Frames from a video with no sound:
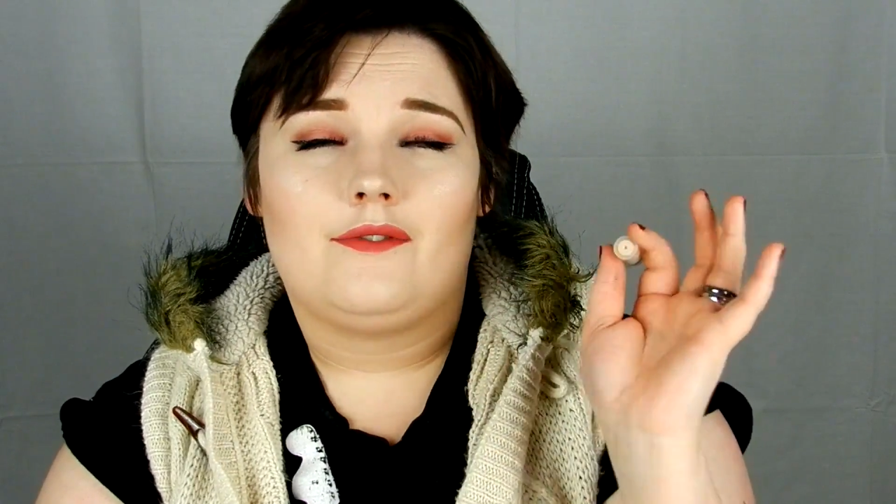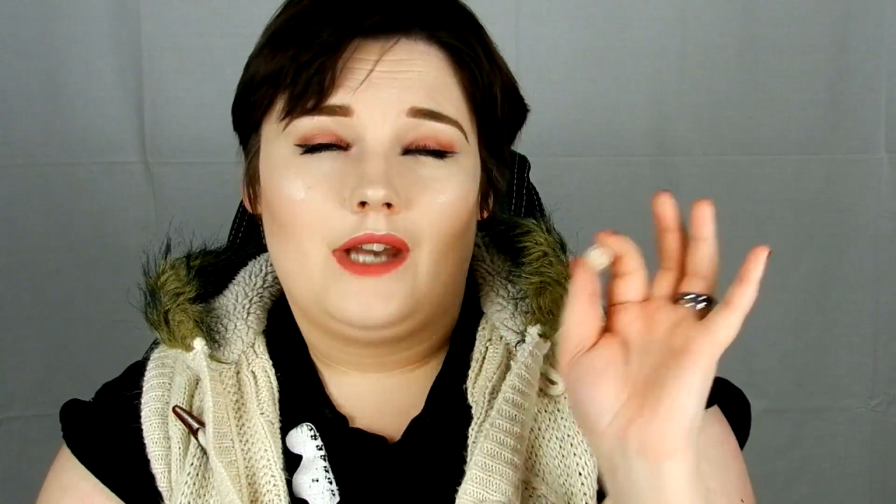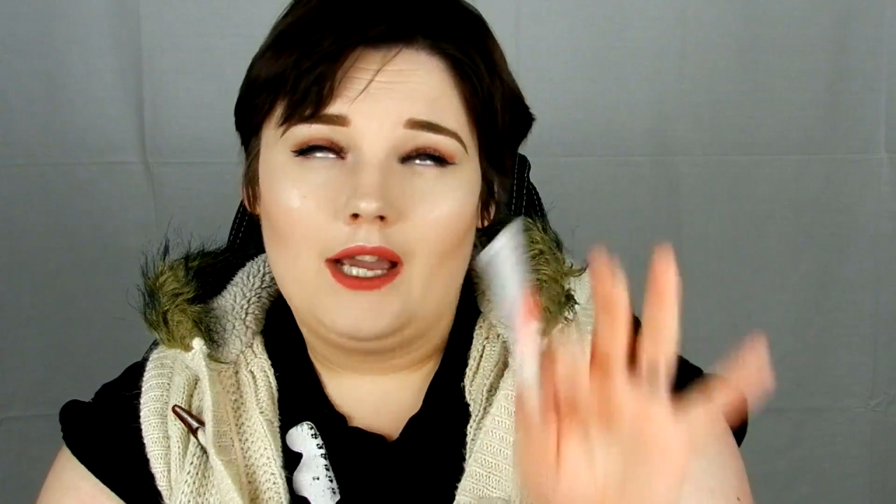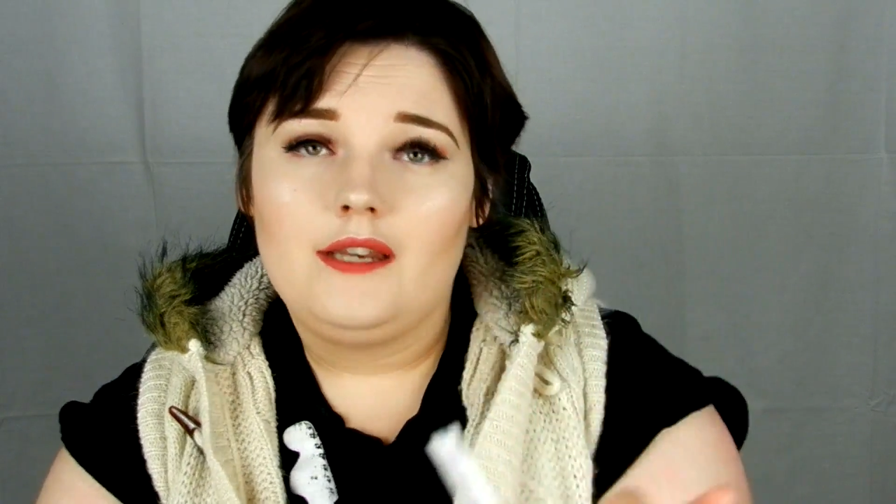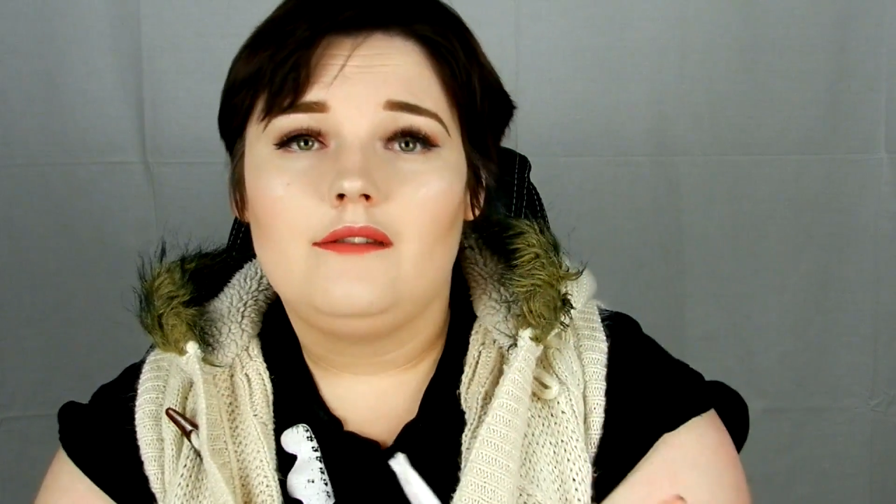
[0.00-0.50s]

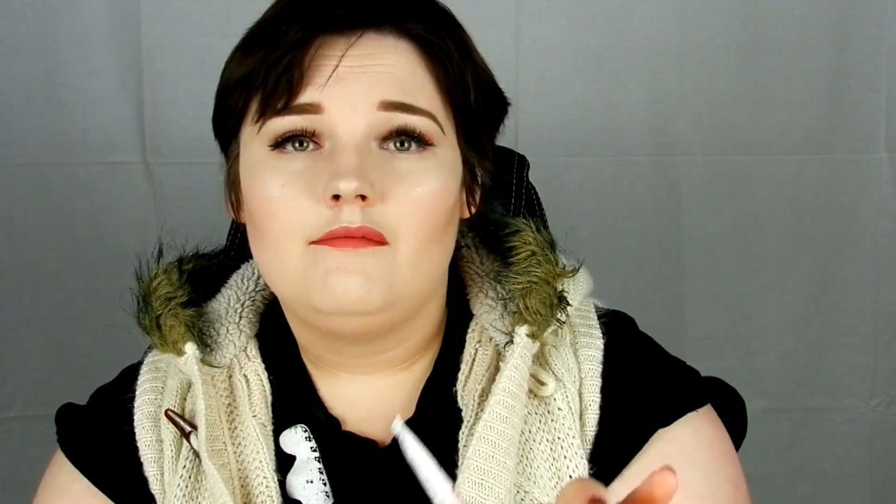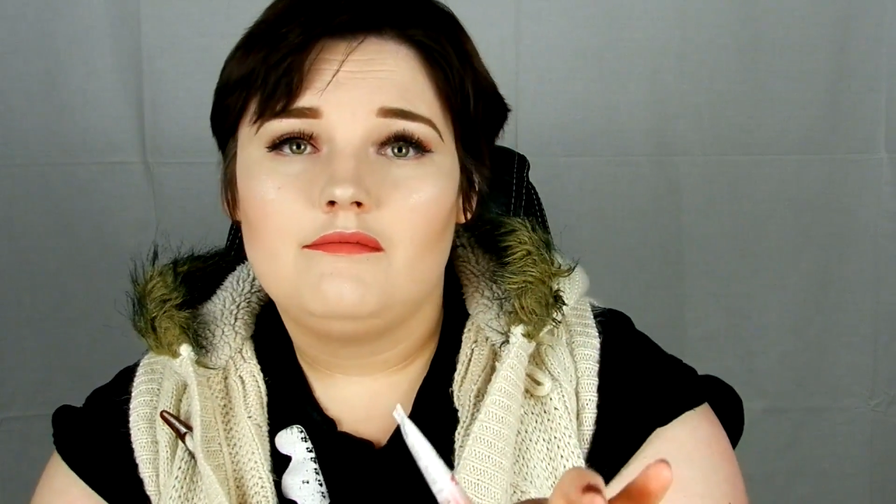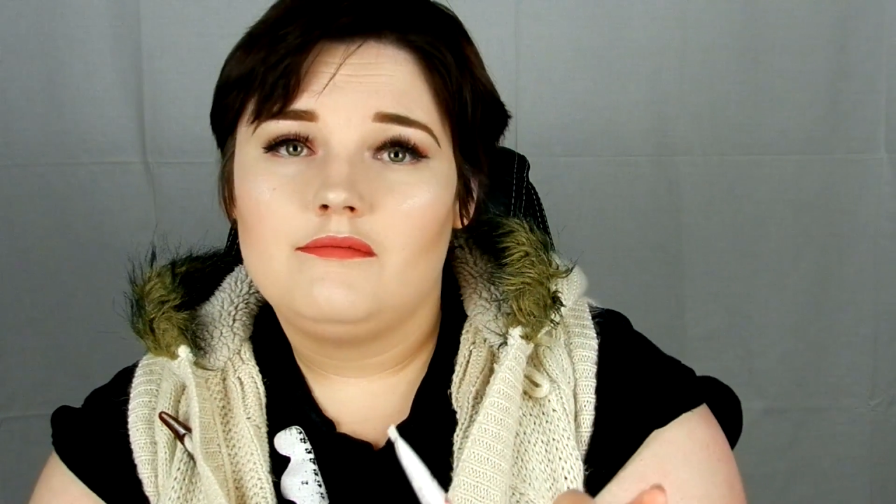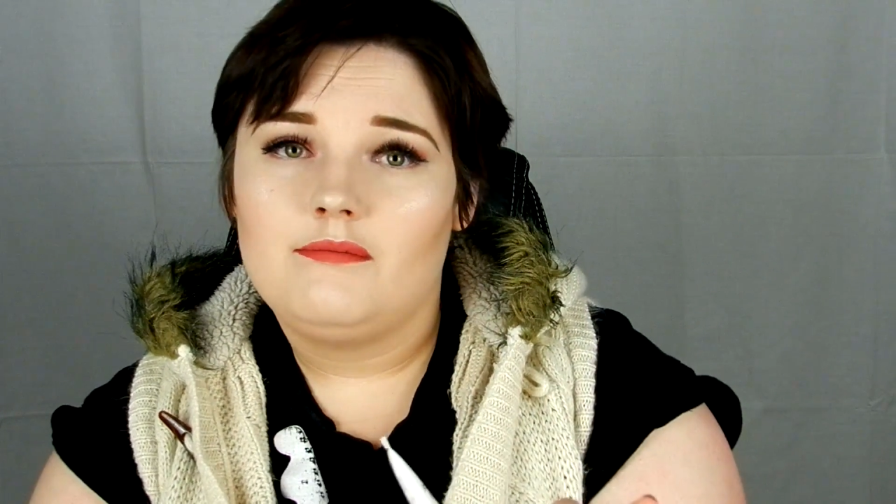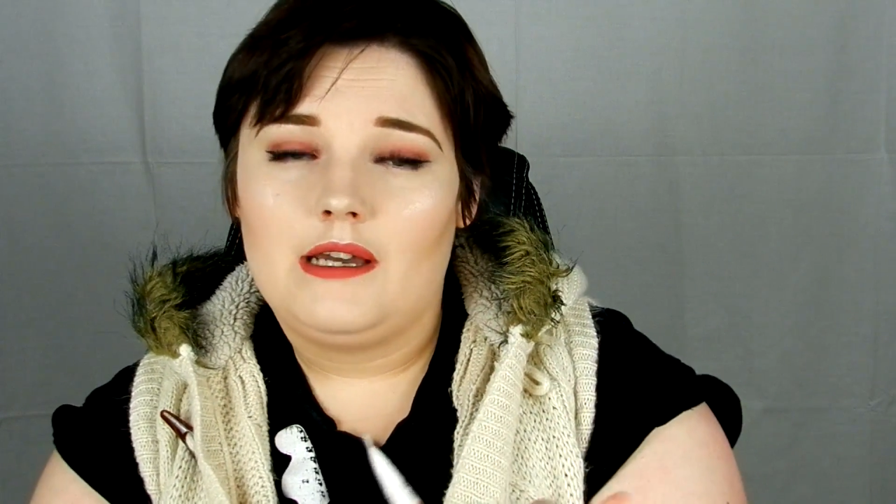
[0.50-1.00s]
$9
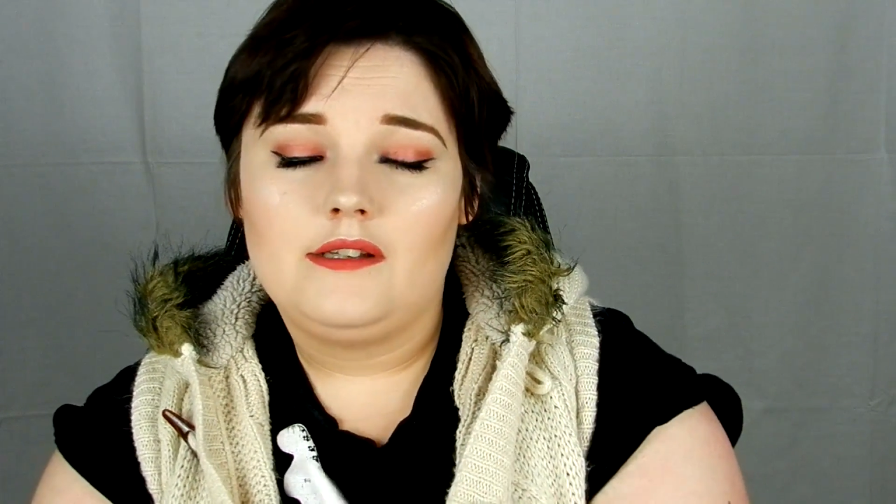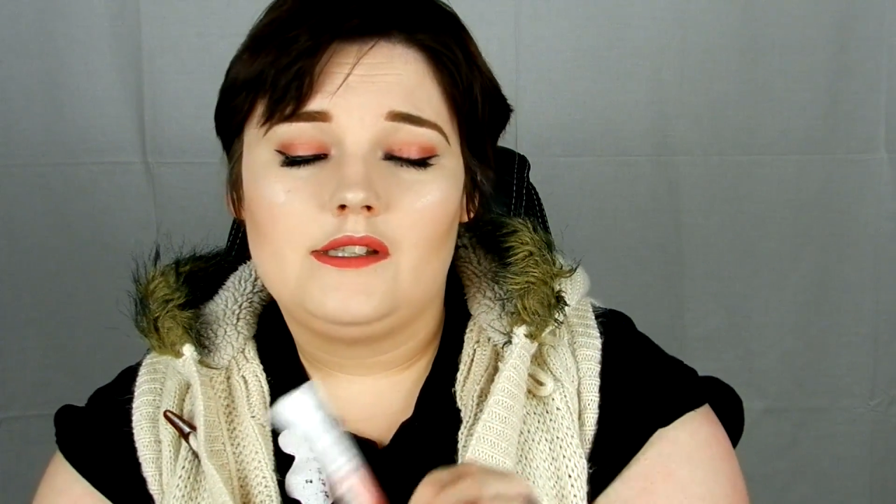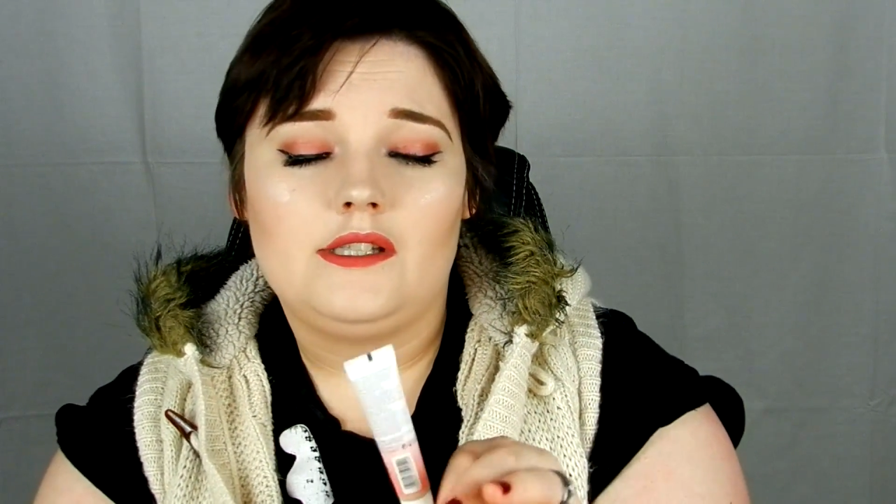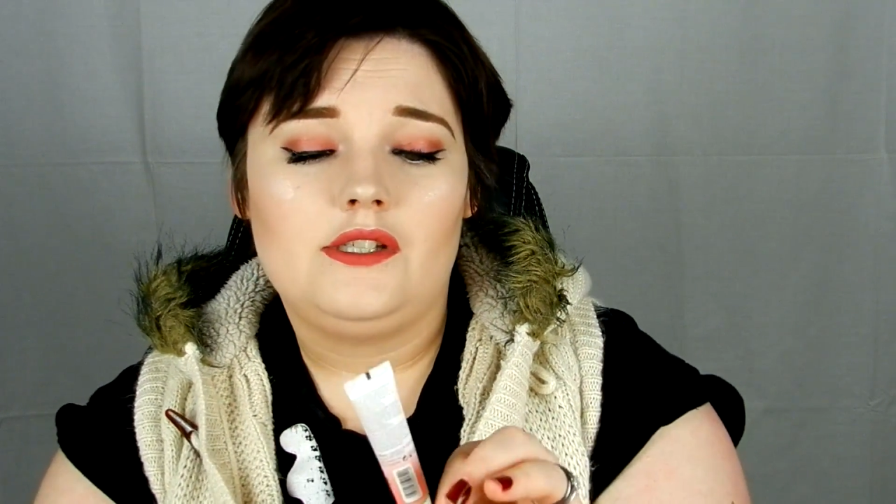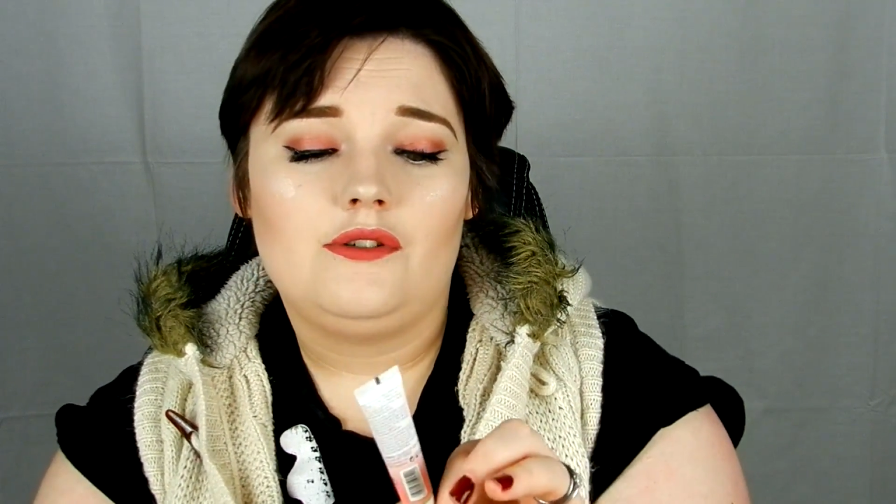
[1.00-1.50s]

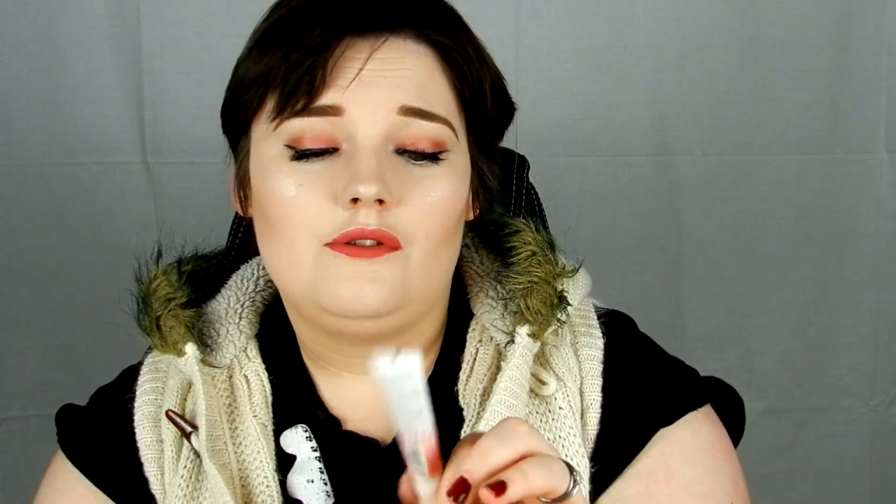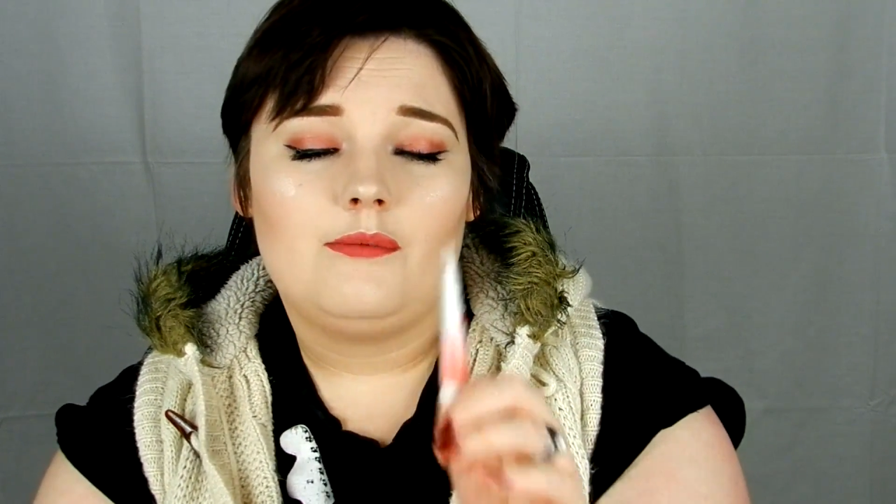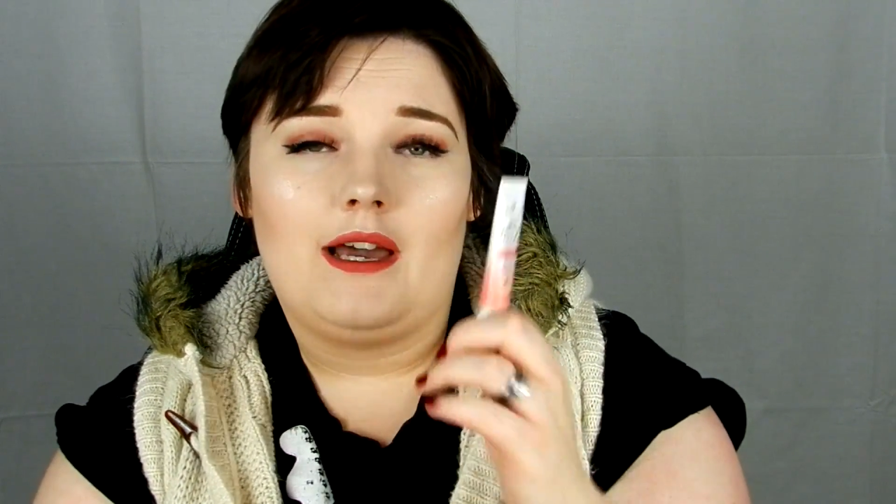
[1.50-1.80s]
a tube,